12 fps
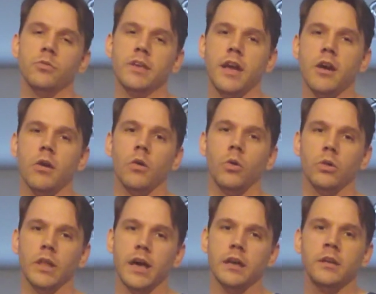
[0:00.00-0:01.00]
the air a whole
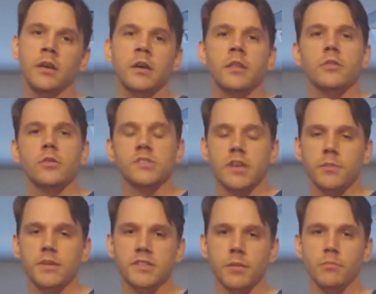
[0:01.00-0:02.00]
lot. There's going to
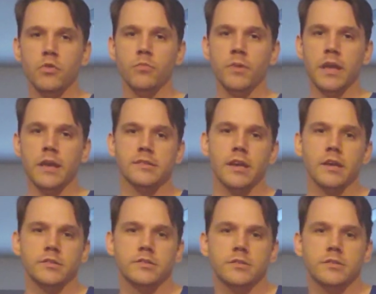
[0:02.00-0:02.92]
be some movement as I